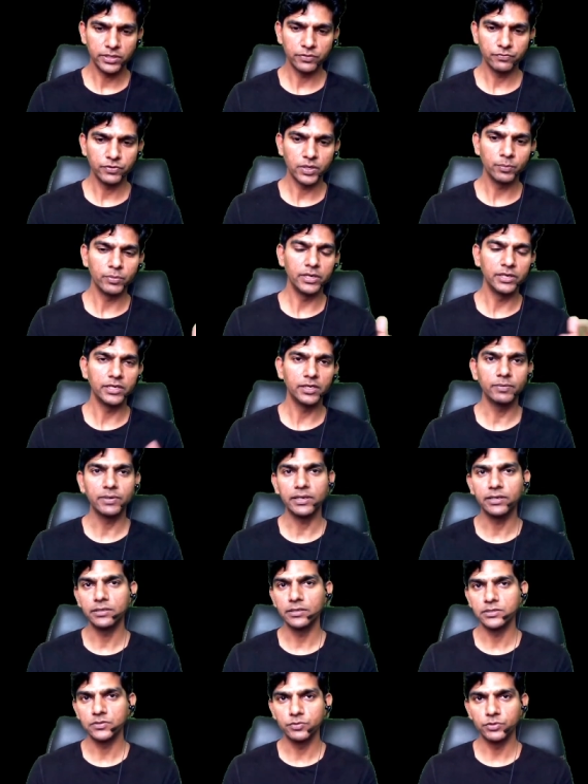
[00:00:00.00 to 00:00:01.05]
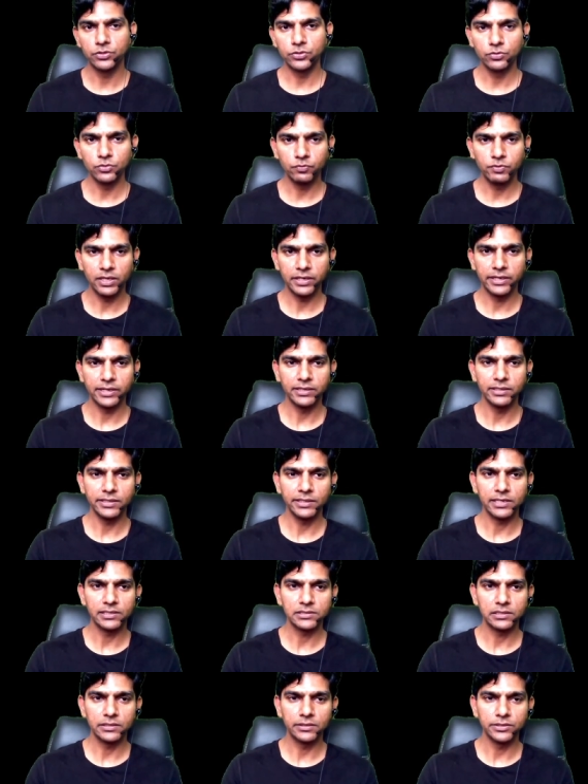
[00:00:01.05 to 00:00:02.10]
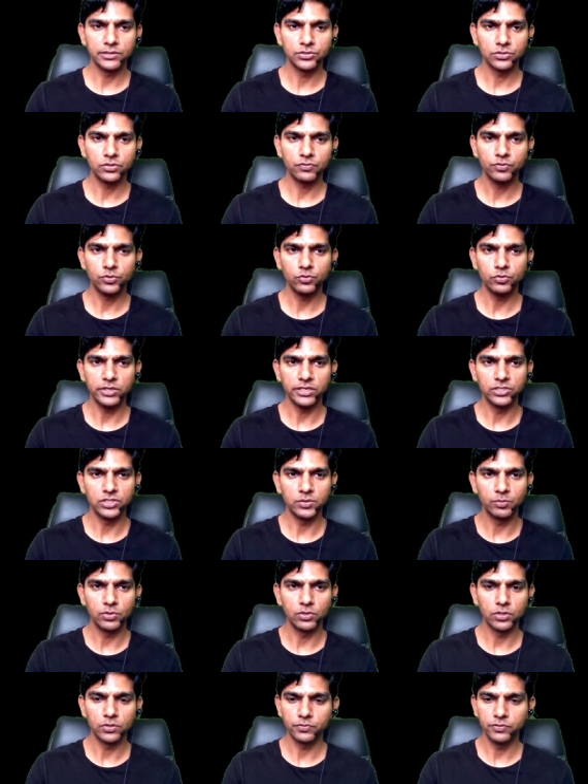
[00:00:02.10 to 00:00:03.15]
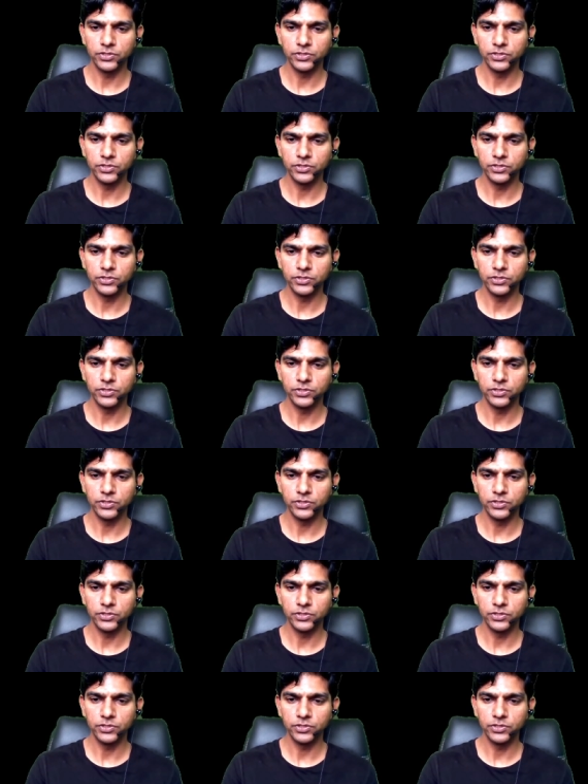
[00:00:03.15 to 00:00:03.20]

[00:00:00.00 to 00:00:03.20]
If I multiply this with 2, we'll get the acceleration of 2 kg block,